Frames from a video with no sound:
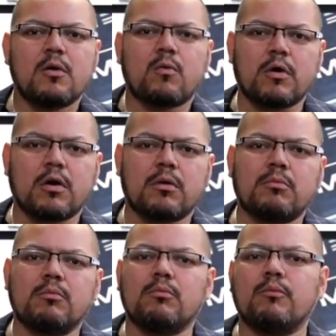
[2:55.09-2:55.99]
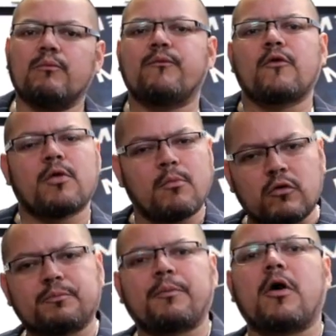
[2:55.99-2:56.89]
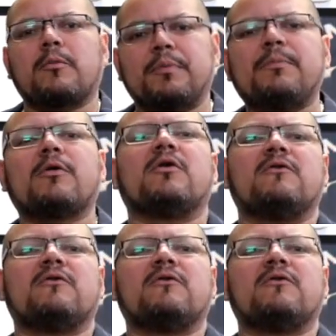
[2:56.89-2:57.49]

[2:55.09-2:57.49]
where for the most part people